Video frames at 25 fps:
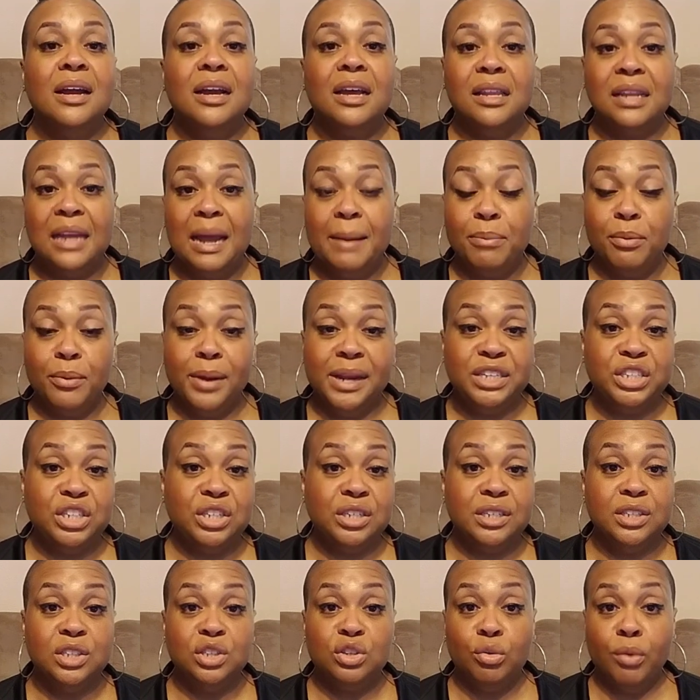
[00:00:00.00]

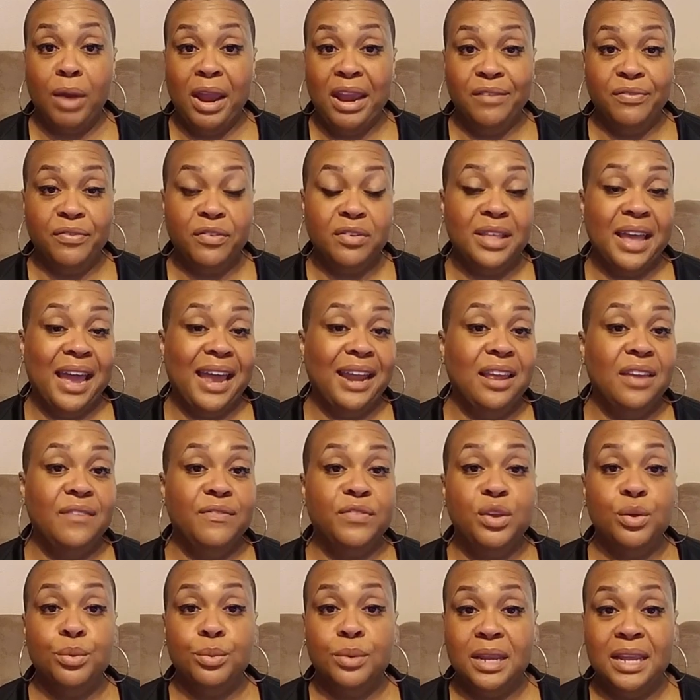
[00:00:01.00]
Collaboration is great for that. If you